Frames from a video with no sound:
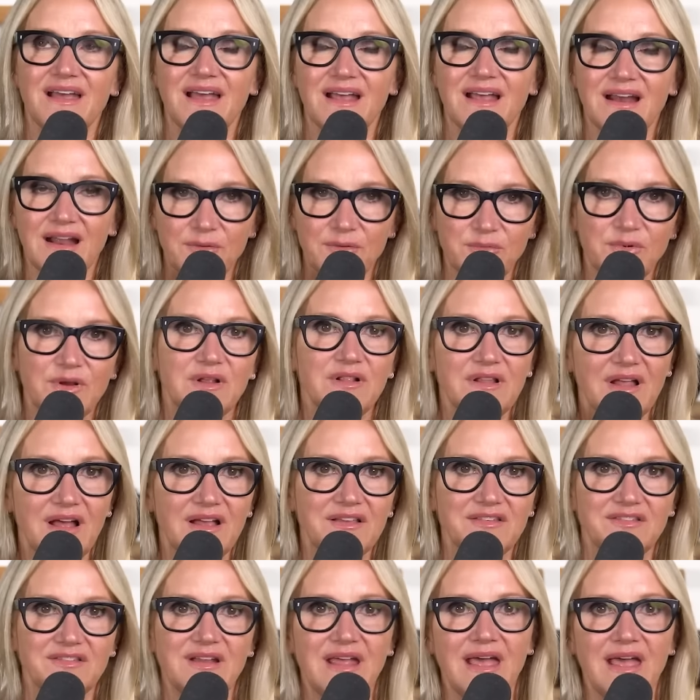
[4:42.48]
And I
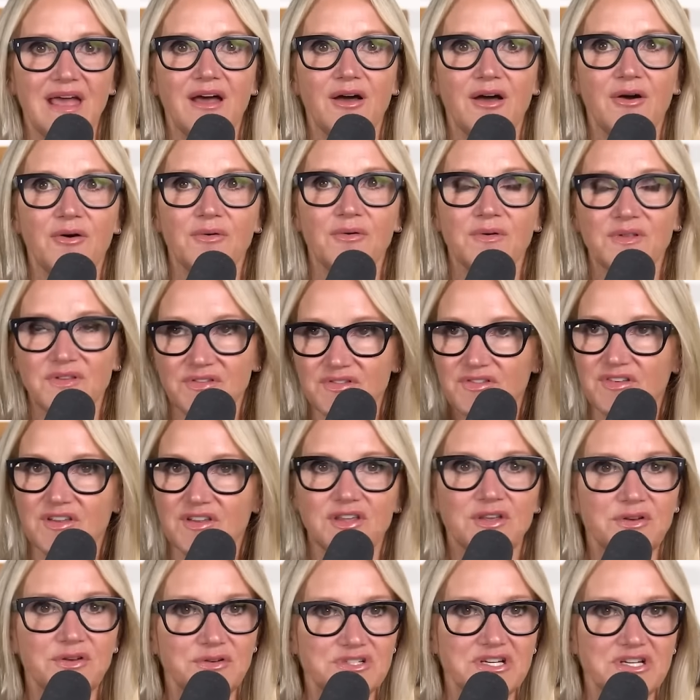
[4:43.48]
realize now, this is a
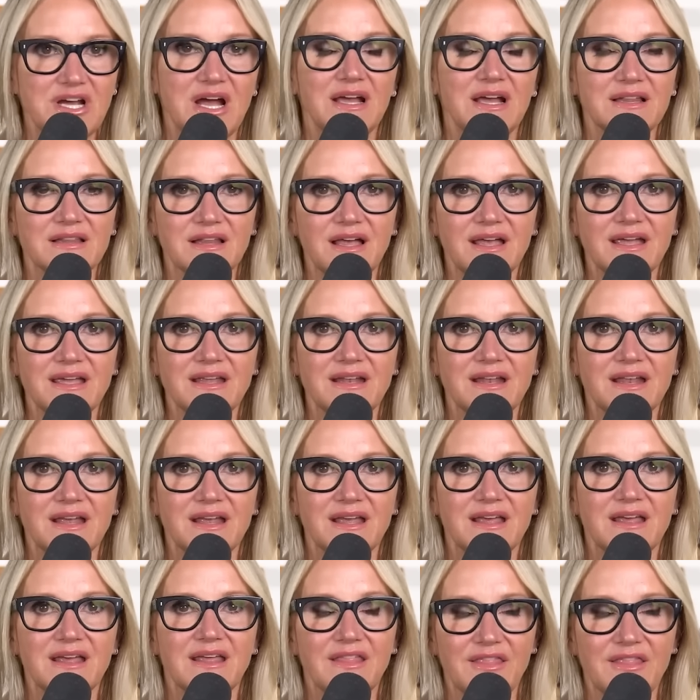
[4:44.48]
huge highlight,
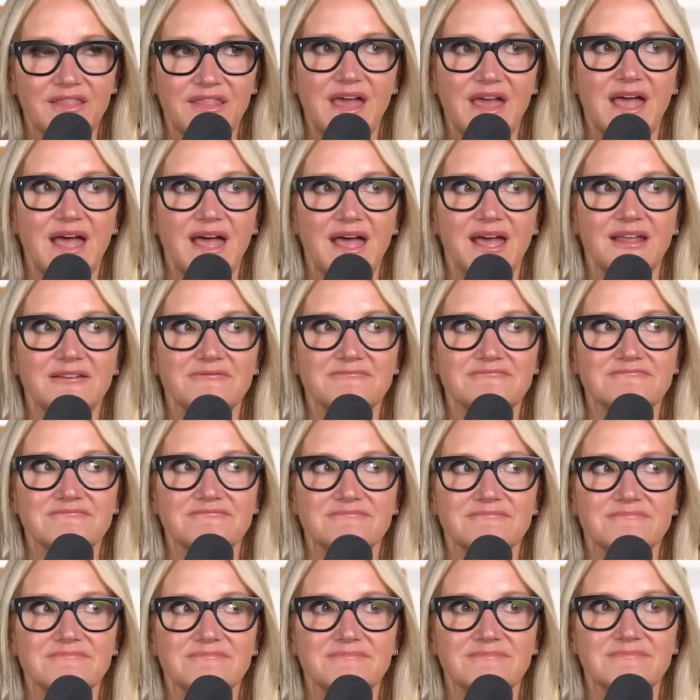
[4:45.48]
that
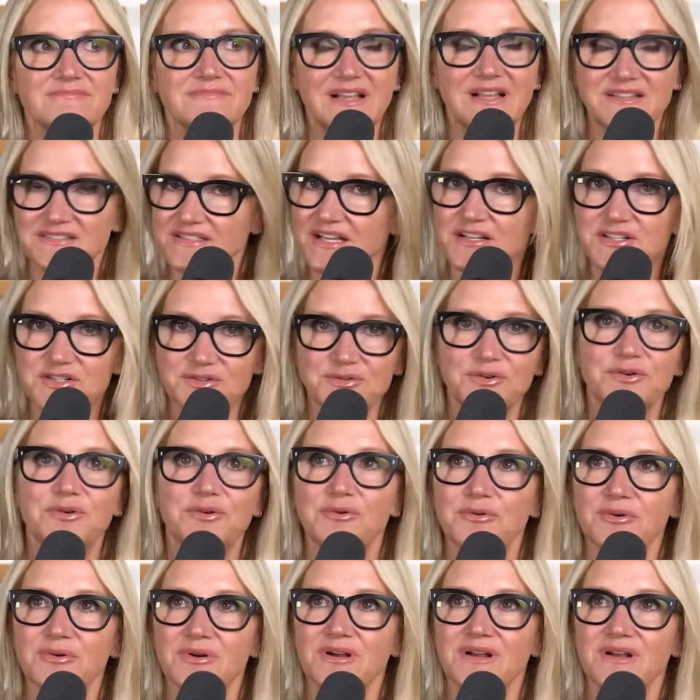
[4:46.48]
that's not
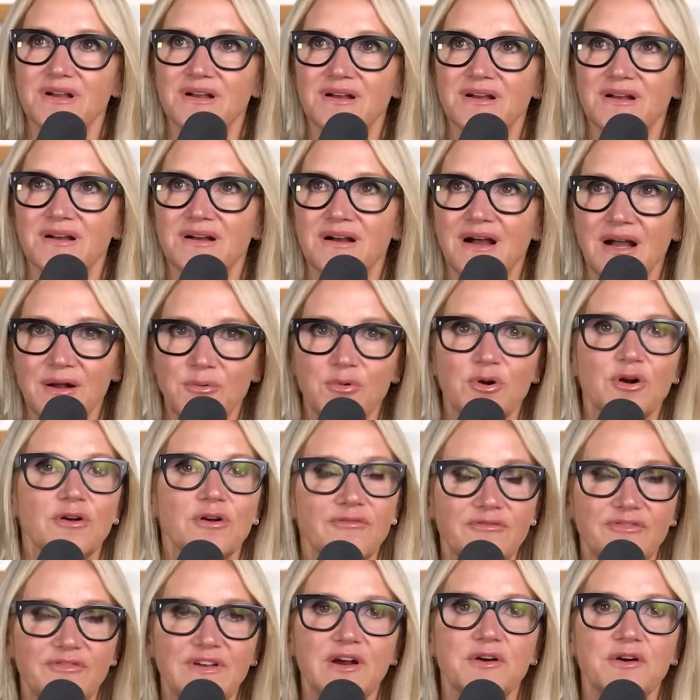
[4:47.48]
true. I
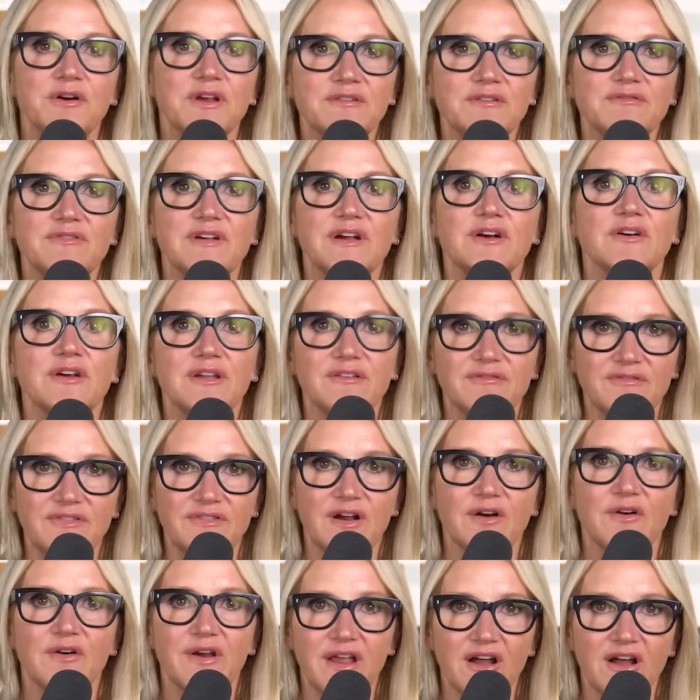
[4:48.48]
work very, very,
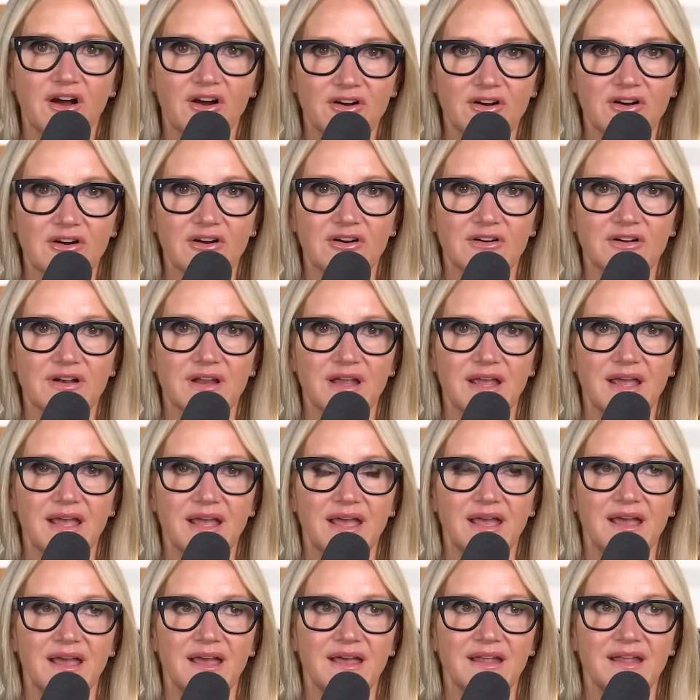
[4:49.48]
very hard,
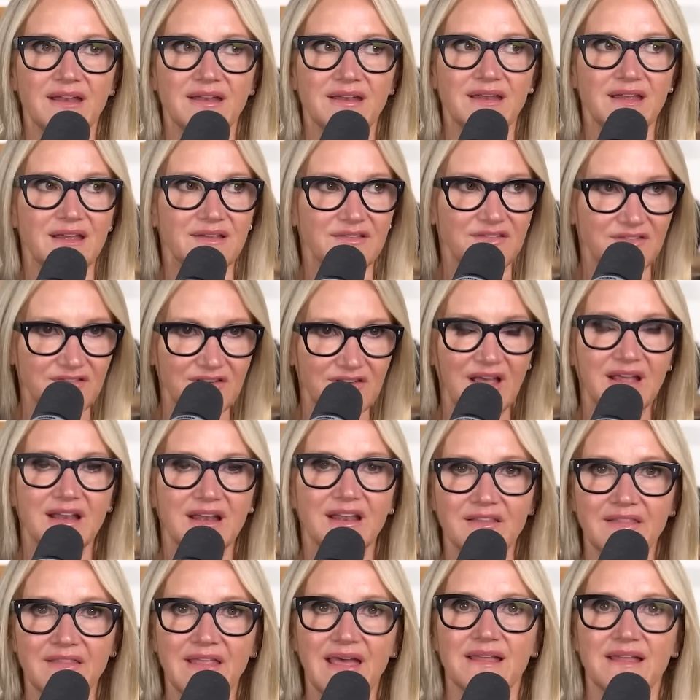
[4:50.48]
and
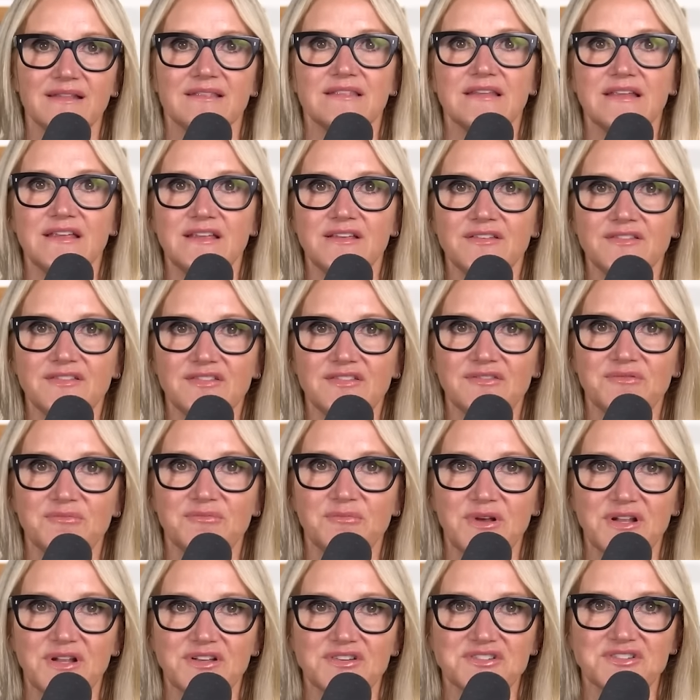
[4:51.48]
signing that lease,
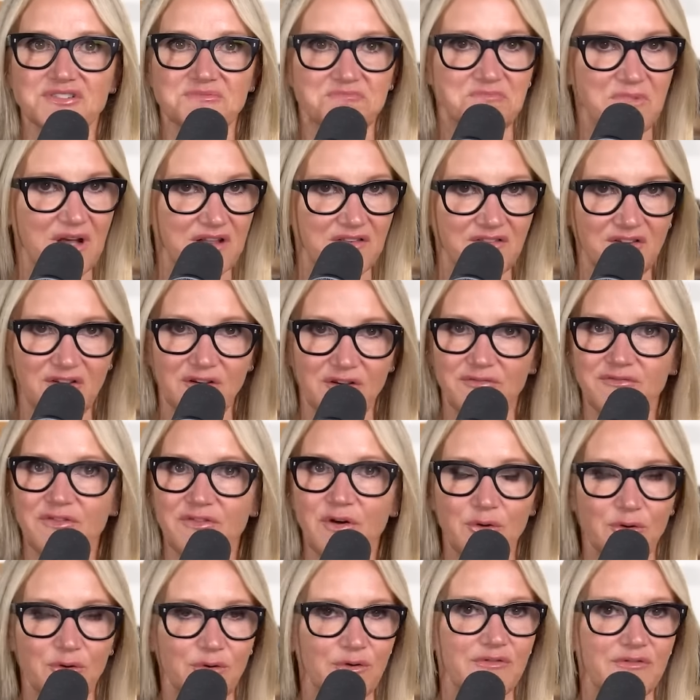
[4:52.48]
which I took a
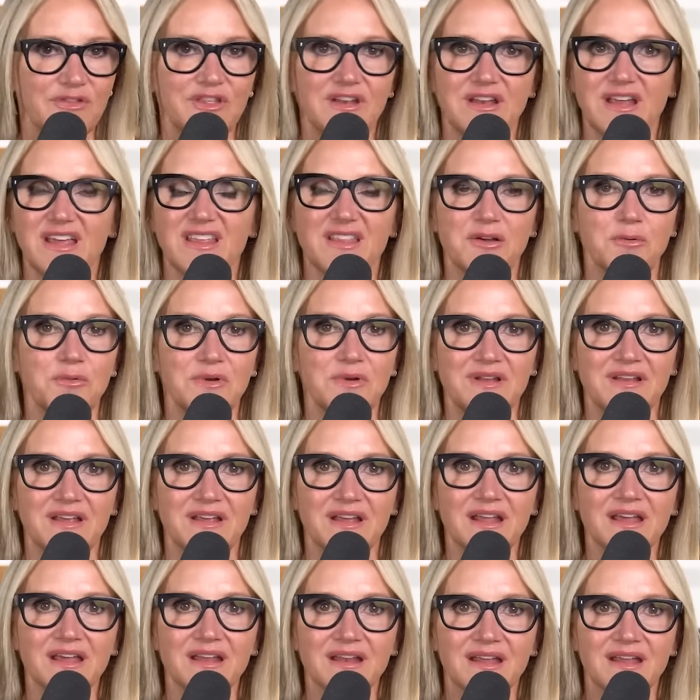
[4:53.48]
photo of the day that we
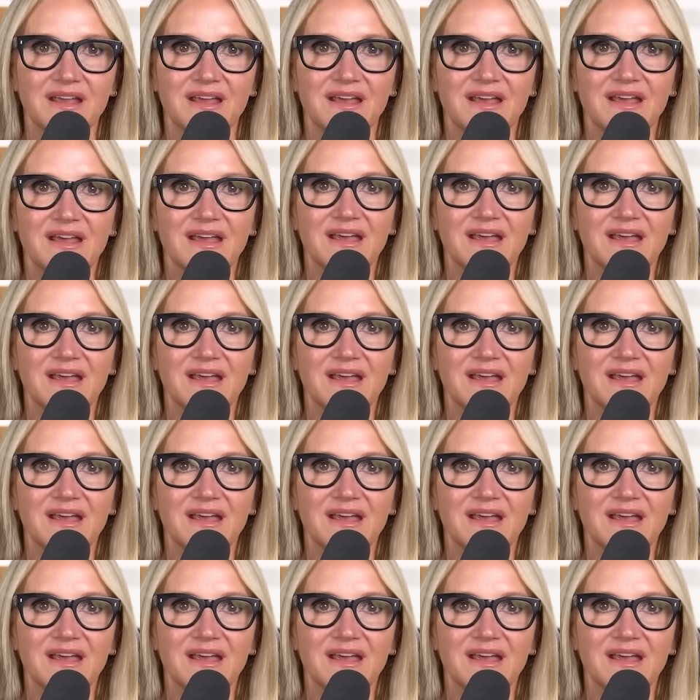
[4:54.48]
did it,